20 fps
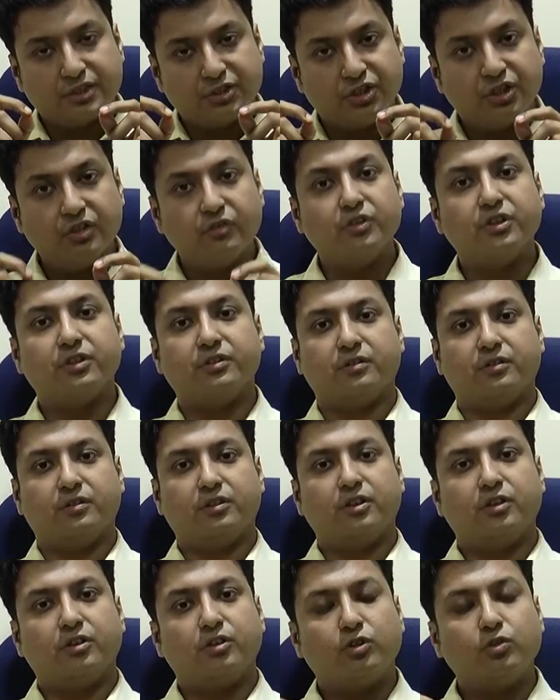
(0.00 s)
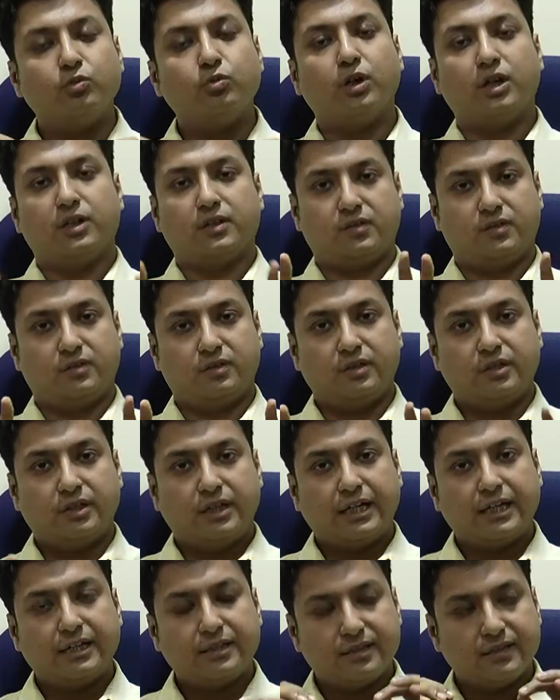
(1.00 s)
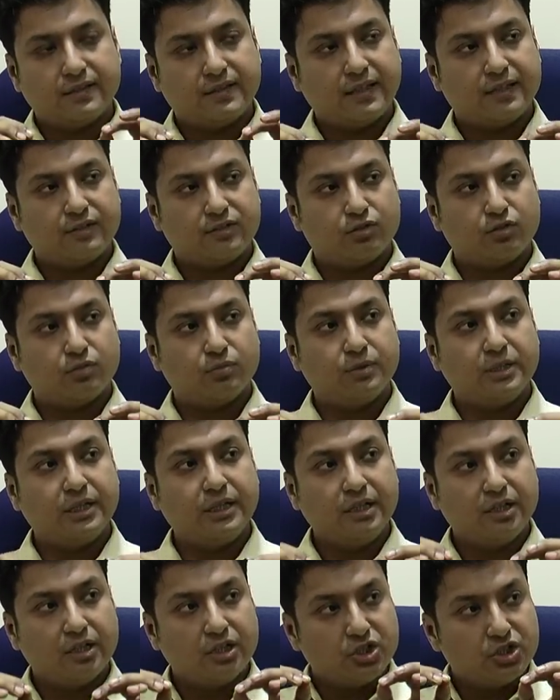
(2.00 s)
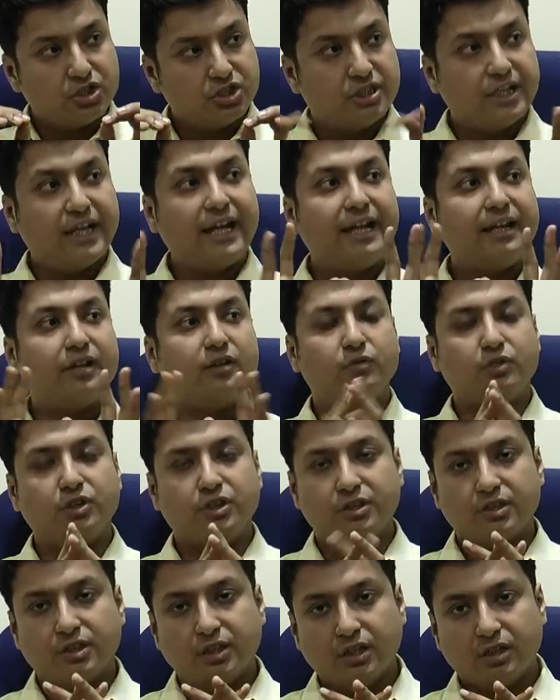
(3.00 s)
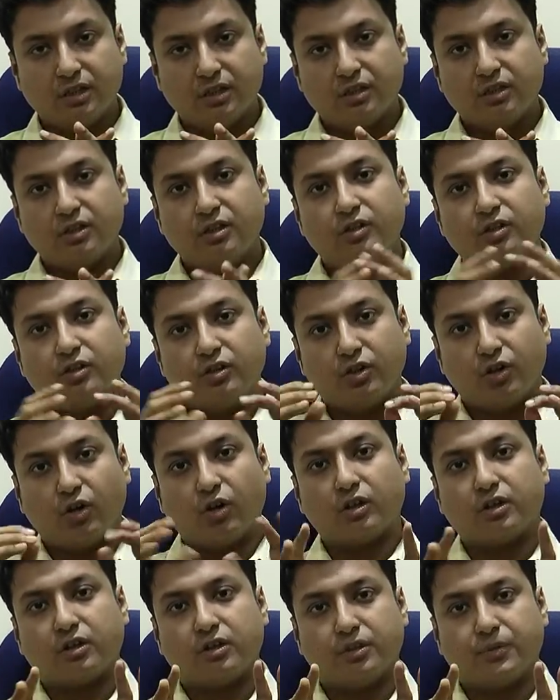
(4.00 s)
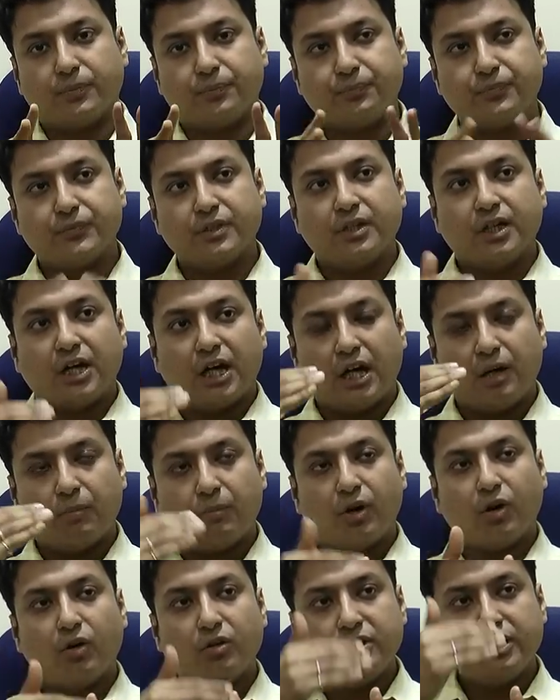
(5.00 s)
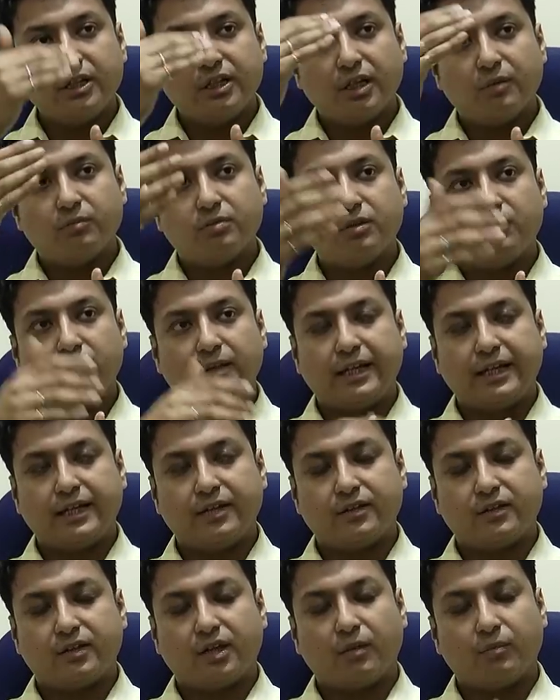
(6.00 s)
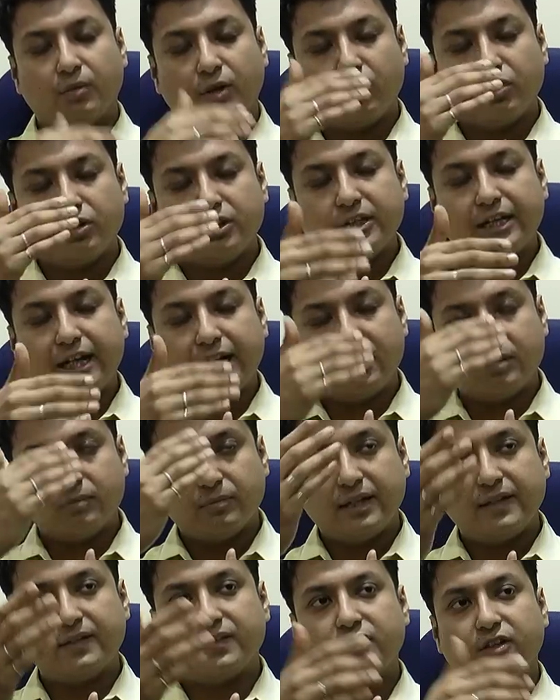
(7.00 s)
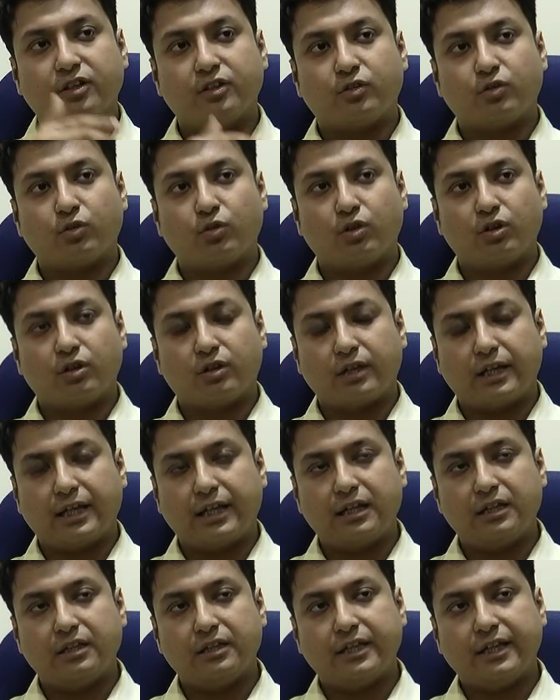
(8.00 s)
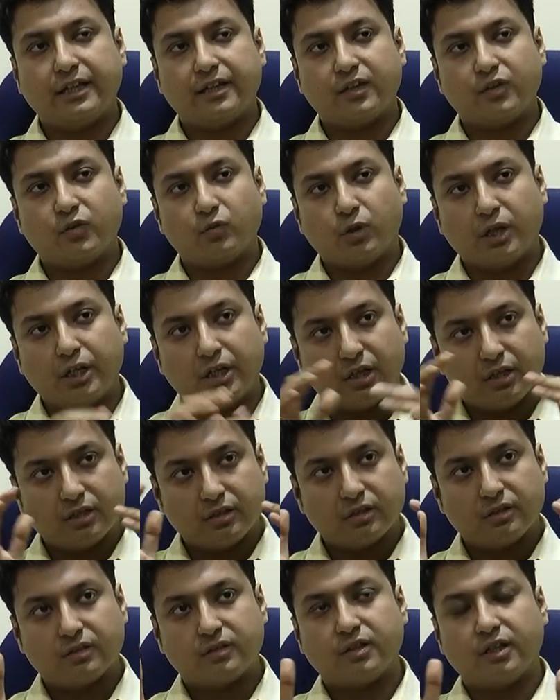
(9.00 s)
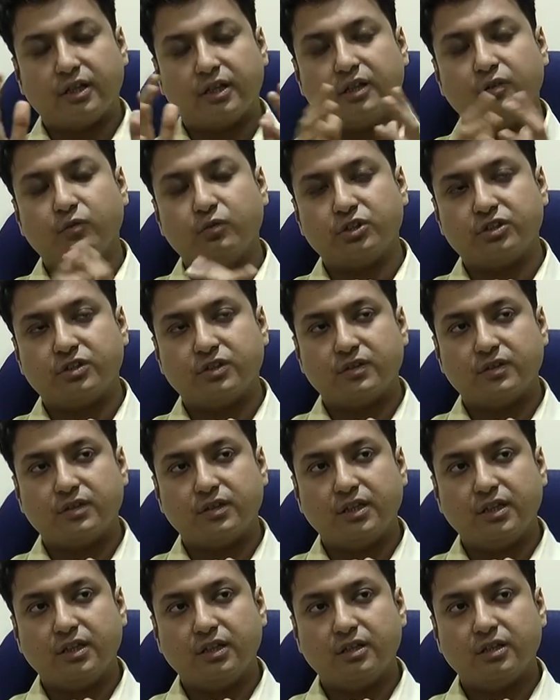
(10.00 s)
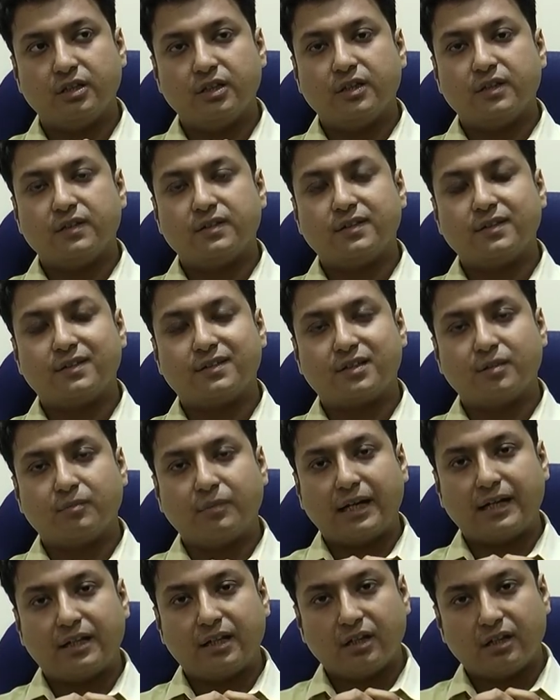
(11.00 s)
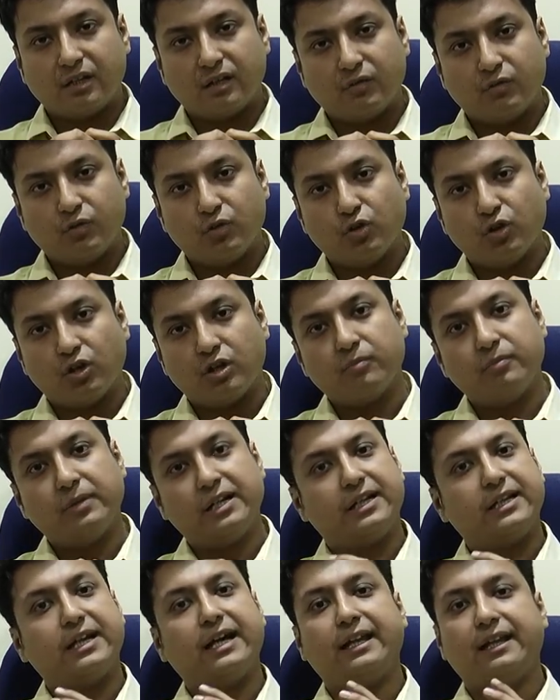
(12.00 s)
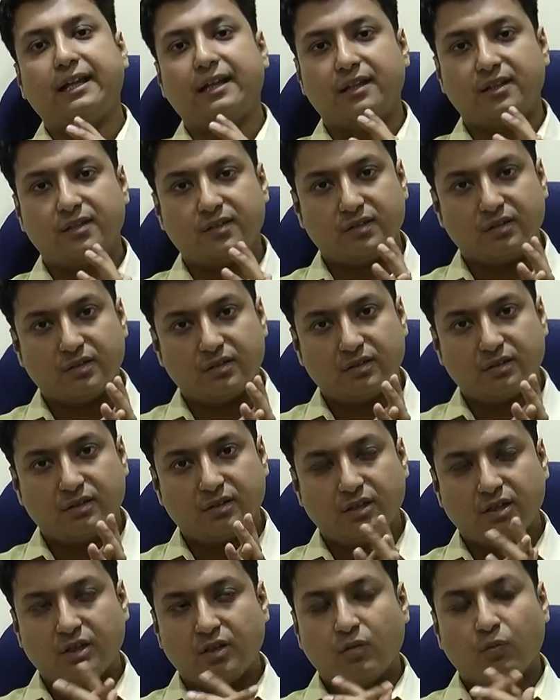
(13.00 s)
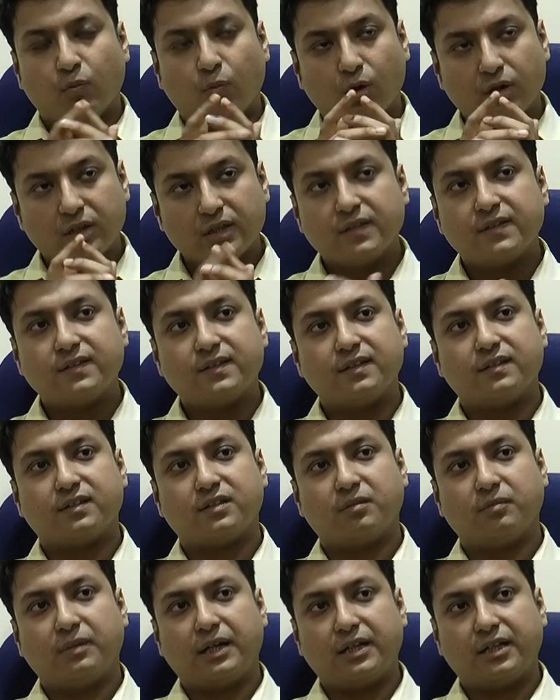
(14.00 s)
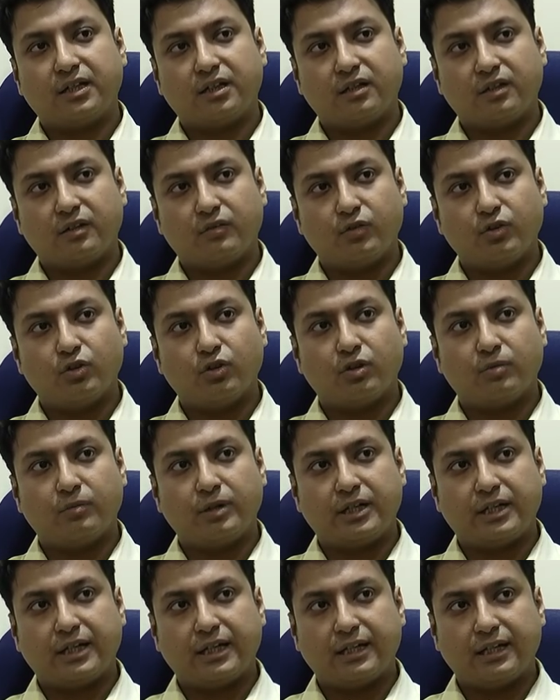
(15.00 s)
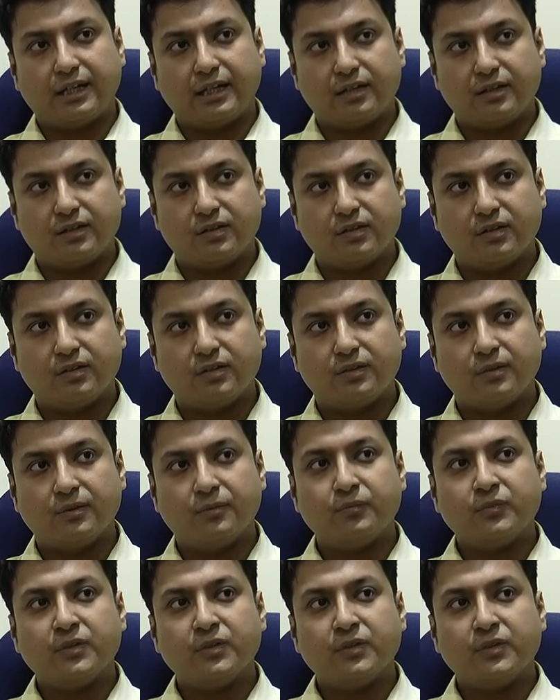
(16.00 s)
given to us, and this has to be shared with the doctor. About the double-blinds, about the randomized control trial, there is one other study which is the systematic review or meta-analysis. What is systematic review or meta-analysis?